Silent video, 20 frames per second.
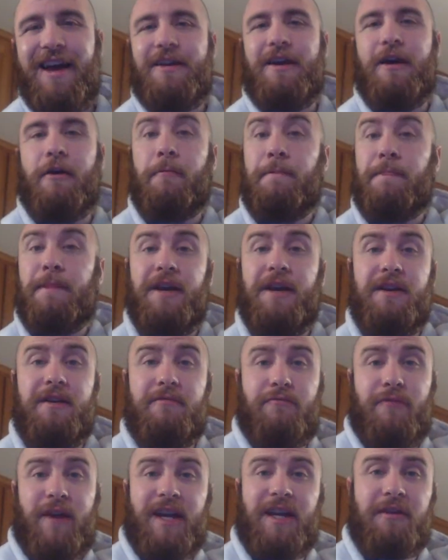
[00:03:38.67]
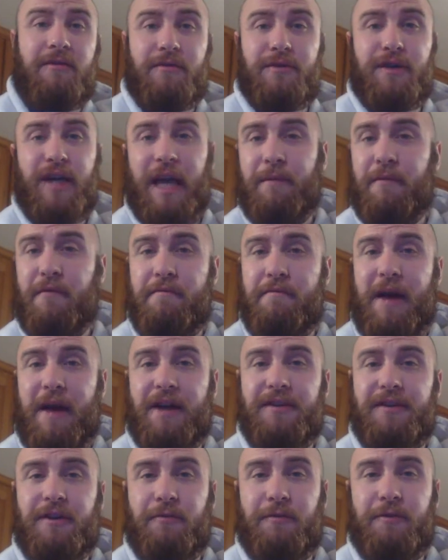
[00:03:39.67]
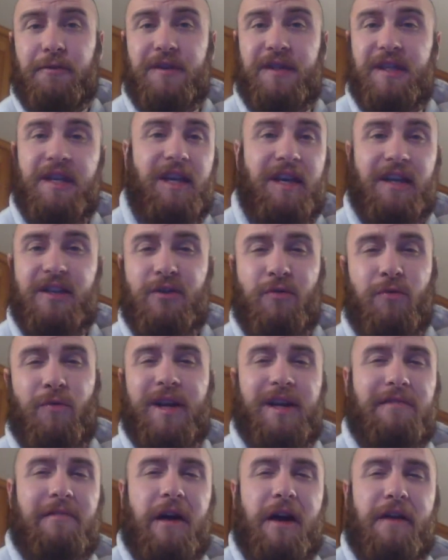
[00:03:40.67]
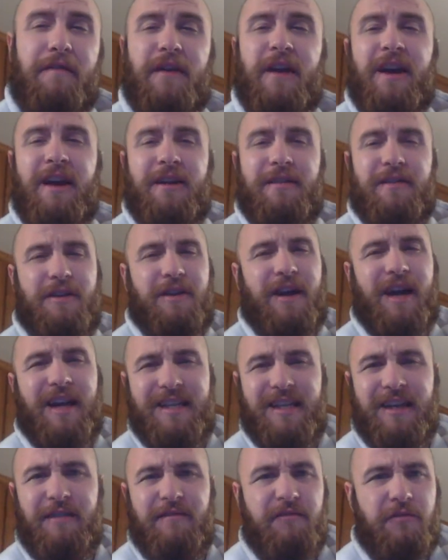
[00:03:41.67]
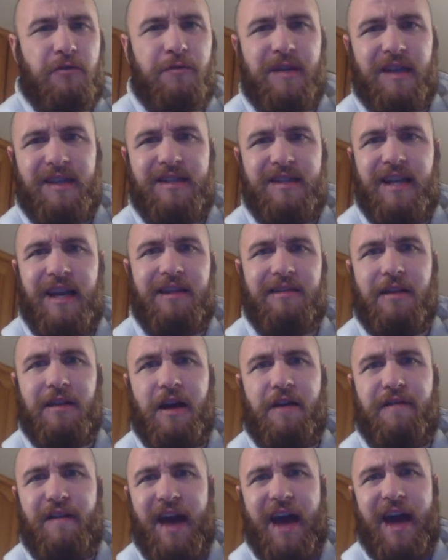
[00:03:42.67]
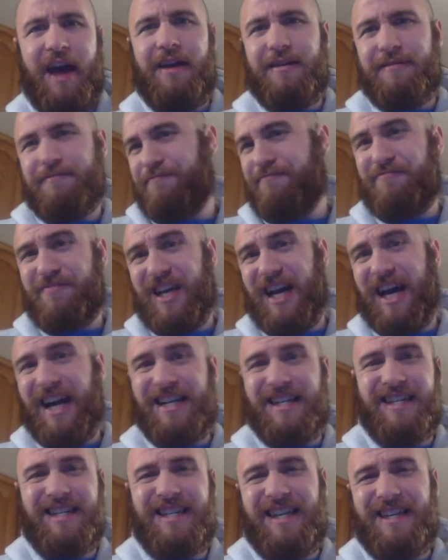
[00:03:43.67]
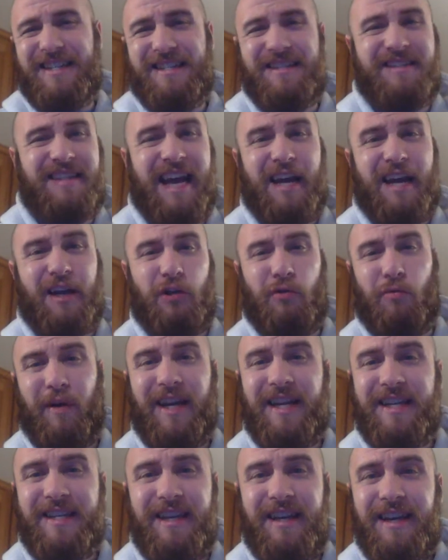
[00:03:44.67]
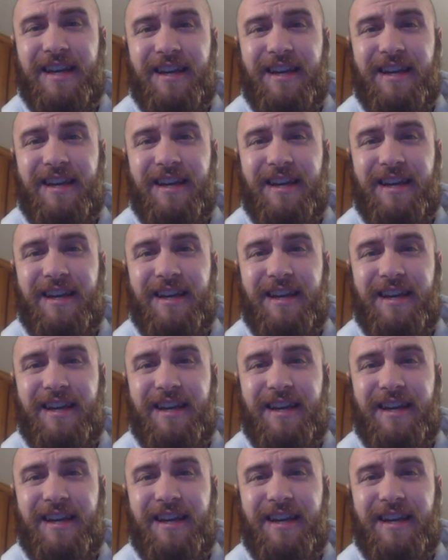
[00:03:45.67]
Now, in a regular game of Magic, when you're sitting at 20 life, the idea of losing 10 life, it kind of isn't that great.